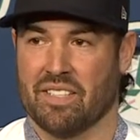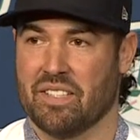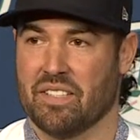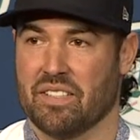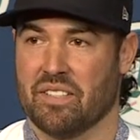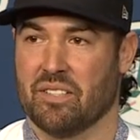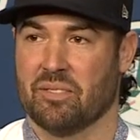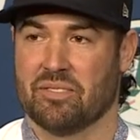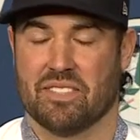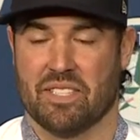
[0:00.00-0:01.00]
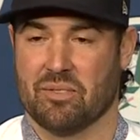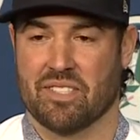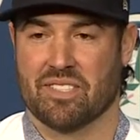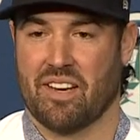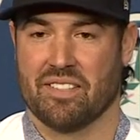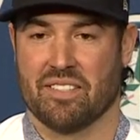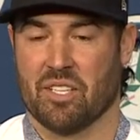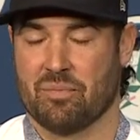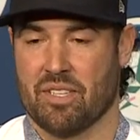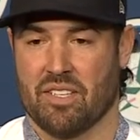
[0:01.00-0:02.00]
He you know he was excited to
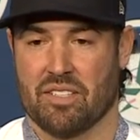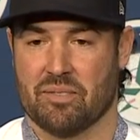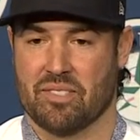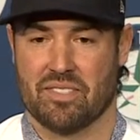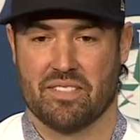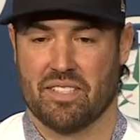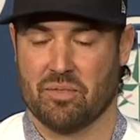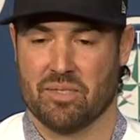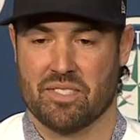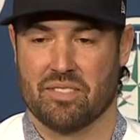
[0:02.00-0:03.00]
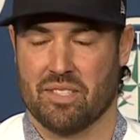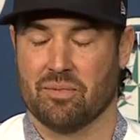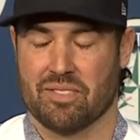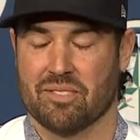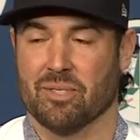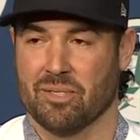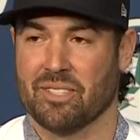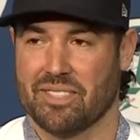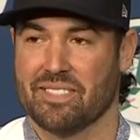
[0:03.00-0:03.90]
come here. He was he was he was thrilled.